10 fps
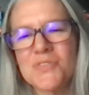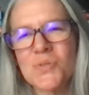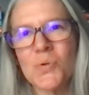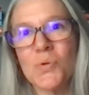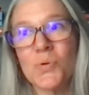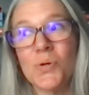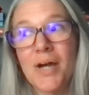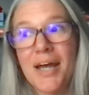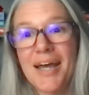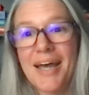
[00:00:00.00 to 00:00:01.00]
So,
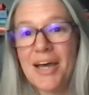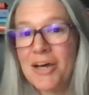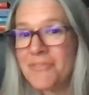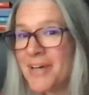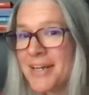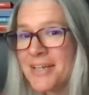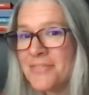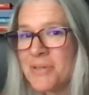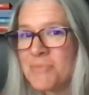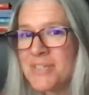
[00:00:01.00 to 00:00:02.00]
have any
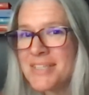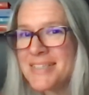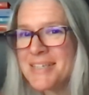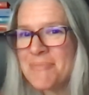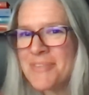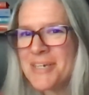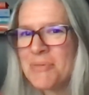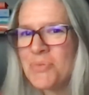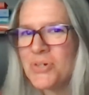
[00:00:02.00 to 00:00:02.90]
of them done the same thing,